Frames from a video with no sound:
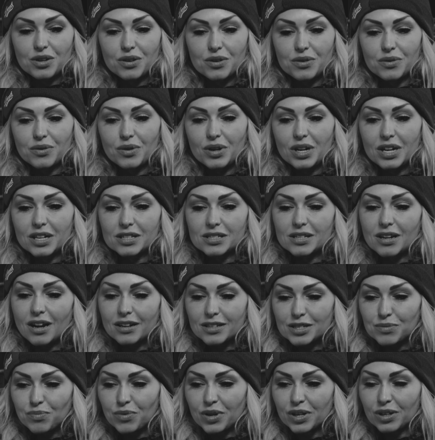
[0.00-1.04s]
So it's
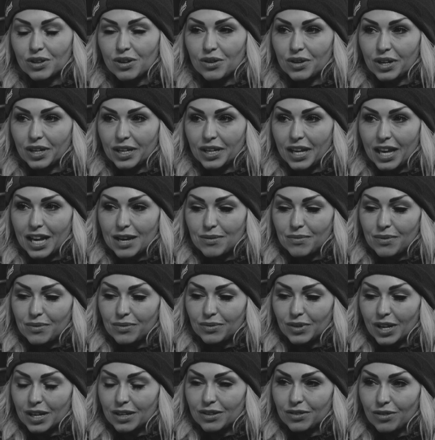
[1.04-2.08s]
not spring loaded
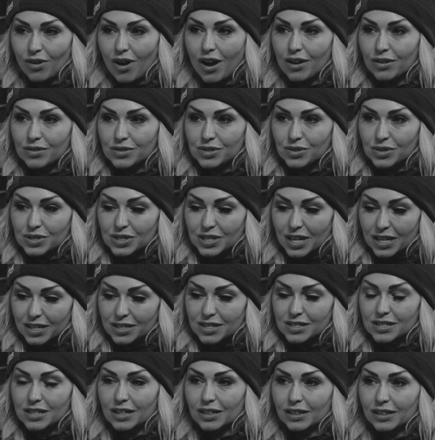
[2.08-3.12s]
like throttle, so it's like
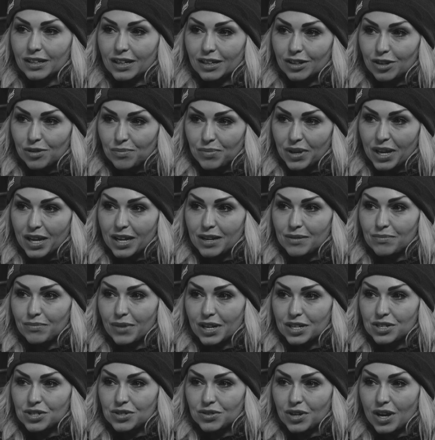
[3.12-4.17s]
just a little bit
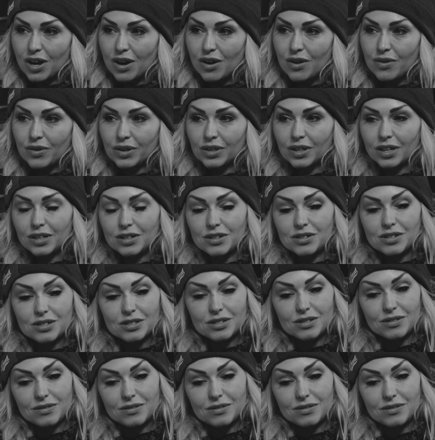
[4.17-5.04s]
makes you go, and then you just